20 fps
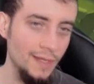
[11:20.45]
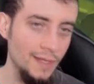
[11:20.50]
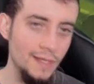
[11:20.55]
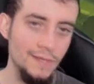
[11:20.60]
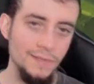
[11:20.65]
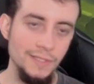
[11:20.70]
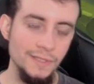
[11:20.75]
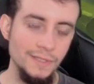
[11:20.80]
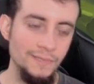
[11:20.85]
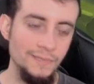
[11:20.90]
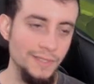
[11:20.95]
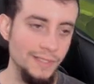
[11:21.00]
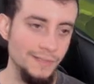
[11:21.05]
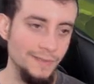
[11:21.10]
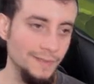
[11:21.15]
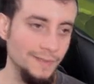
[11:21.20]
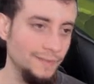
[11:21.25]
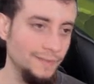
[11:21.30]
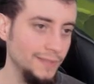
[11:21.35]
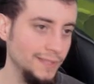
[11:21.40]
Just
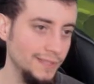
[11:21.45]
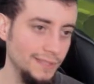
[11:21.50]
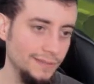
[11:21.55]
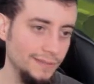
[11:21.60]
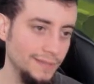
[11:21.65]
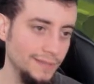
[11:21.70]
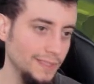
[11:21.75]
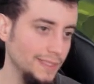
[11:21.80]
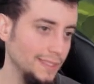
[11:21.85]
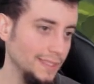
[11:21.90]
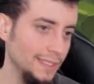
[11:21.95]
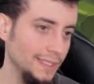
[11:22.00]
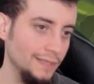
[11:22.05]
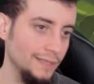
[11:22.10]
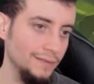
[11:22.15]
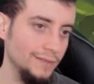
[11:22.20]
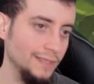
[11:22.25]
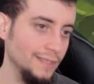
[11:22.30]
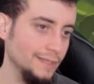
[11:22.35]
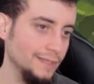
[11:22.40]
+1/+3. I
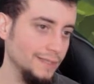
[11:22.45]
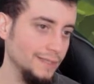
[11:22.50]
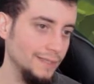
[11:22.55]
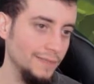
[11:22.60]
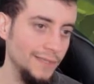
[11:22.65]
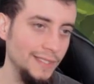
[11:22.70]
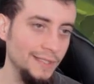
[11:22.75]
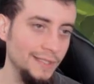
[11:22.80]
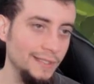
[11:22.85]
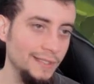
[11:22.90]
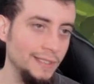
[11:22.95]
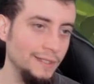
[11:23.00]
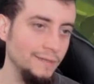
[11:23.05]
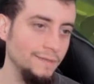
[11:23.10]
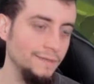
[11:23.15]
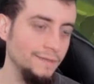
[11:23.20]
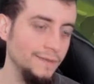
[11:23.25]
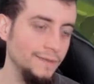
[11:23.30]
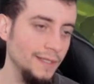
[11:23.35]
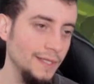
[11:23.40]
don't think that's going to be
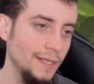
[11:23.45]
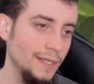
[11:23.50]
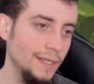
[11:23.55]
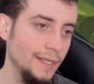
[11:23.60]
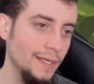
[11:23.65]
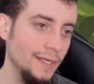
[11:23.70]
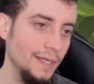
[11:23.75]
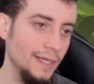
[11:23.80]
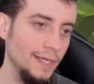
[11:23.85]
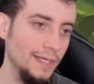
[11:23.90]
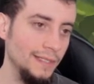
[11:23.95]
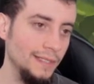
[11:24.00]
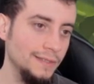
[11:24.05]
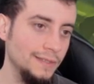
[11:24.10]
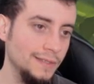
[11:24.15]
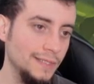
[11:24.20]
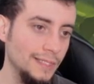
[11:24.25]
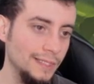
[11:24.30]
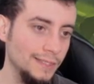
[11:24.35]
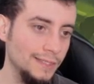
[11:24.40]
enough to kind of